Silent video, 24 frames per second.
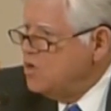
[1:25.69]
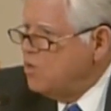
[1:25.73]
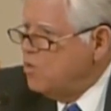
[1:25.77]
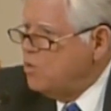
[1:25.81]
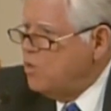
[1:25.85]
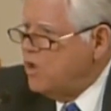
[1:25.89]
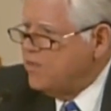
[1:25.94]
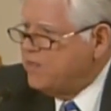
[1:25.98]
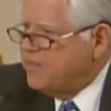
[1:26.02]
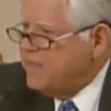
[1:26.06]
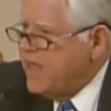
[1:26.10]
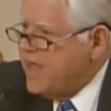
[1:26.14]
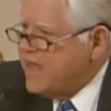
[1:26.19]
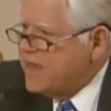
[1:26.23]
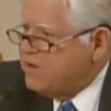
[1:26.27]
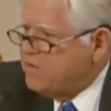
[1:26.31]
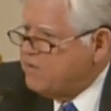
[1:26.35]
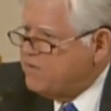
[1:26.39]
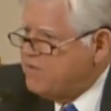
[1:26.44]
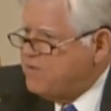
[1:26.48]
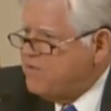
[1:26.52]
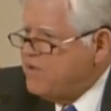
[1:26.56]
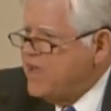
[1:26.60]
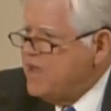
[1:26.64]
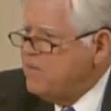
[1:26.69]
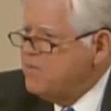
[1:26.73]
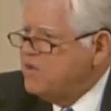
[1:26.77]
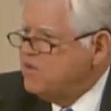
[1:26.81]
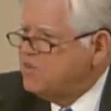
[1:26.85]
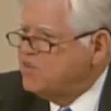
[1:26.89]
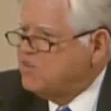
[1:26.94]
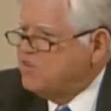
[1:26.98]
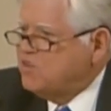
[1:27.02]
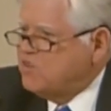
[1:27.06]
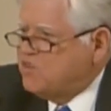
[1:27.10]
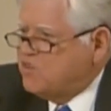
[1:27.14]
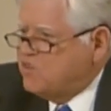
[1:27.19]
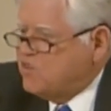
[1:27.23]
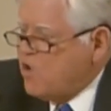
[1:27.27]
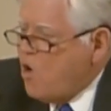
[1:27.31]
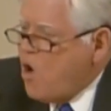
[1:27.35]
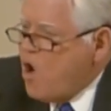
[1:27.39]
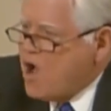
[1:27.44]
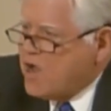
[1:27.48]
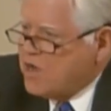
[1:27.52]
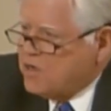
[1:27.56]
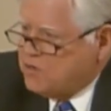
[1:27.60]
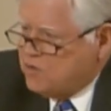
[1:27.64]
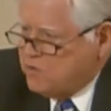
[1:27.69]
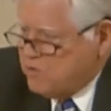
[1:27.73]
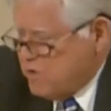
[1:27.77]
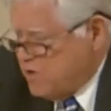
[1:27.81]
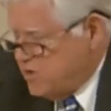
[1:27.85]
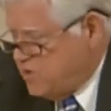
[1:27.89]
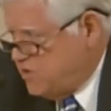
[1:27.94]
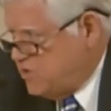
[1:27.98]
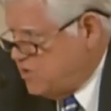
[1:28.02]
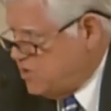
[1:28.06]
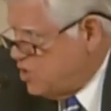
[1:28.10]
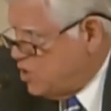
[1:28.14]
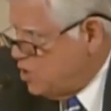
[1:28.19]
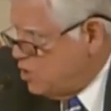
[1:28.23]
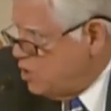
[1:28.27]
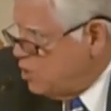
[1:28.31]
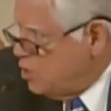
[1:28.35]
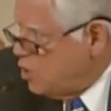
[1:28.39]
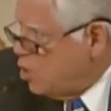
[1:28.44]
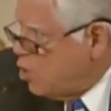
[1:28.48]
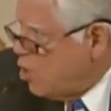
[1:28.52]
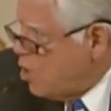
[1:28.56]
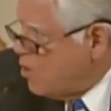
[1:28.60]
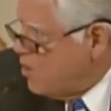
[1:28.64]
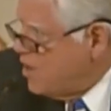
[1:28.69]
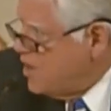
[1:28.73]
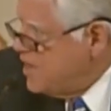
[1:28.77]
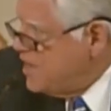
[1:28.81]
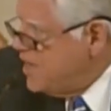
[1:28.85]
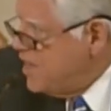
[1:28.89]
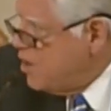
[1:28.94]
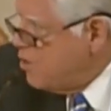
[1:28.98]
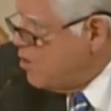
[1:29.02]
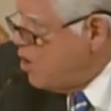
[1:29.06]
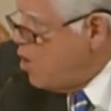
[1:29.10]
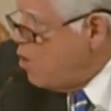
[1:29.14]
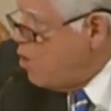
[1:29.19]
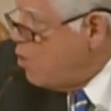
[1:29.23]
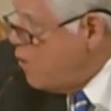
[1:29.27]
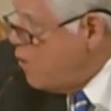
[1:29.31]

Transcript: what that famous songstress Laura Nero